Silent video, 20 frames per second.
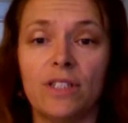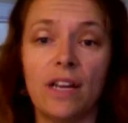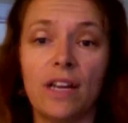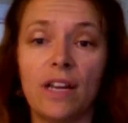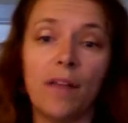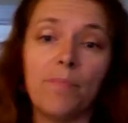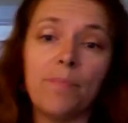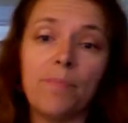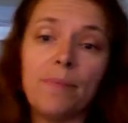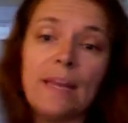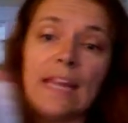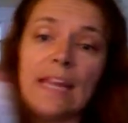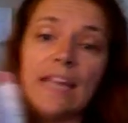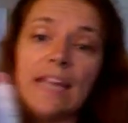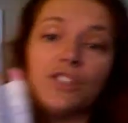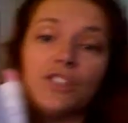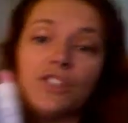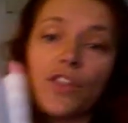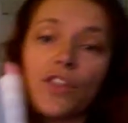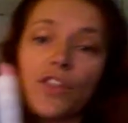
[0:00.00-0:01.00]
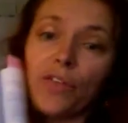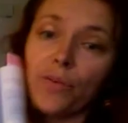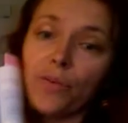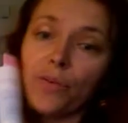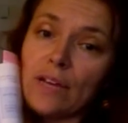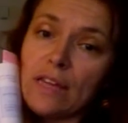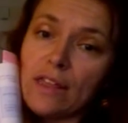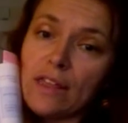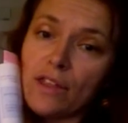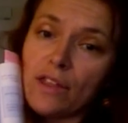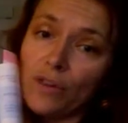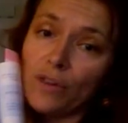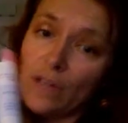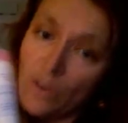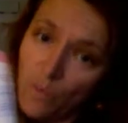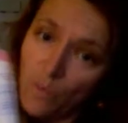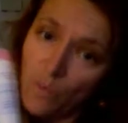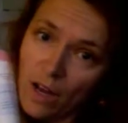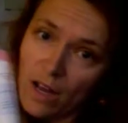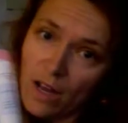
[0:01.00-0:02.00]
and on page
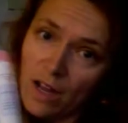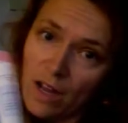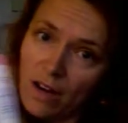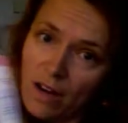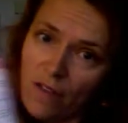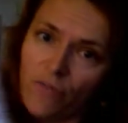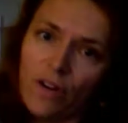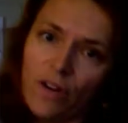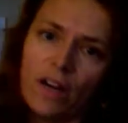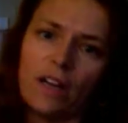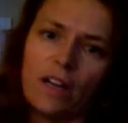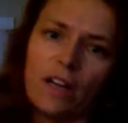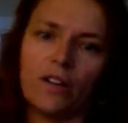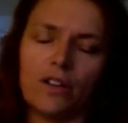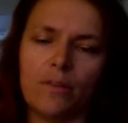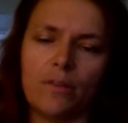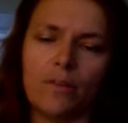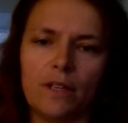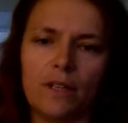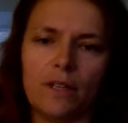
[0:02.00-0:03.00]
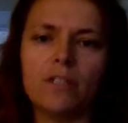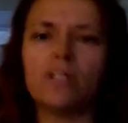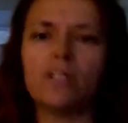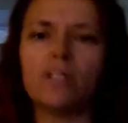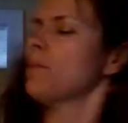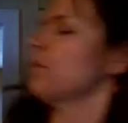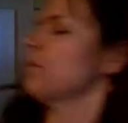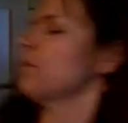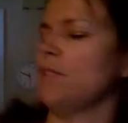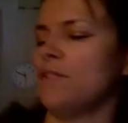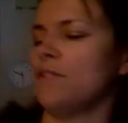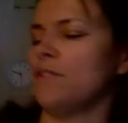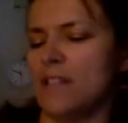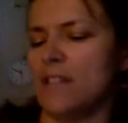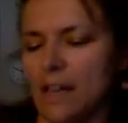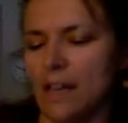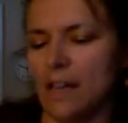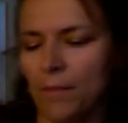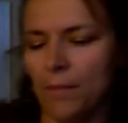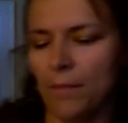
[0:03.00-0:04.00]
331 of writing arguments, chapter
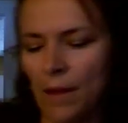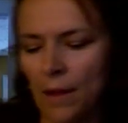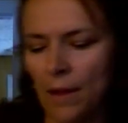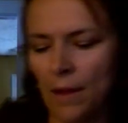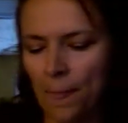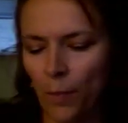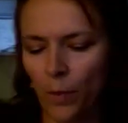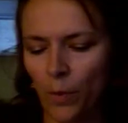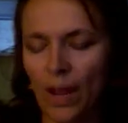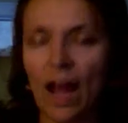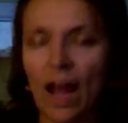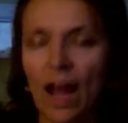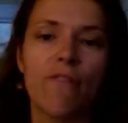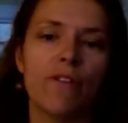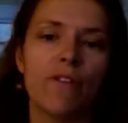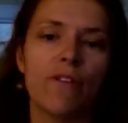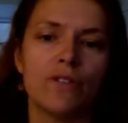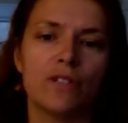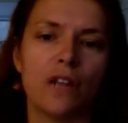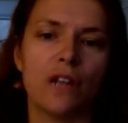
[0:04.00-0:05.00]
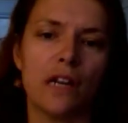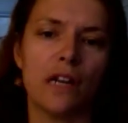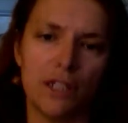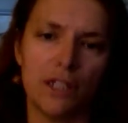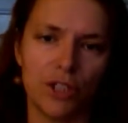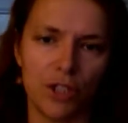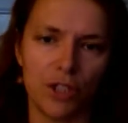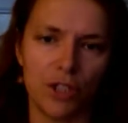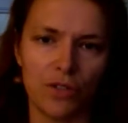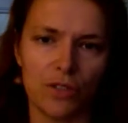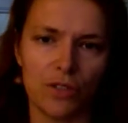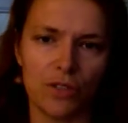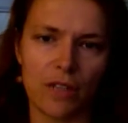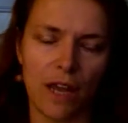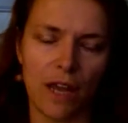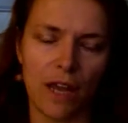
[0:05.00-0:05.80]
15, we have those stock issues.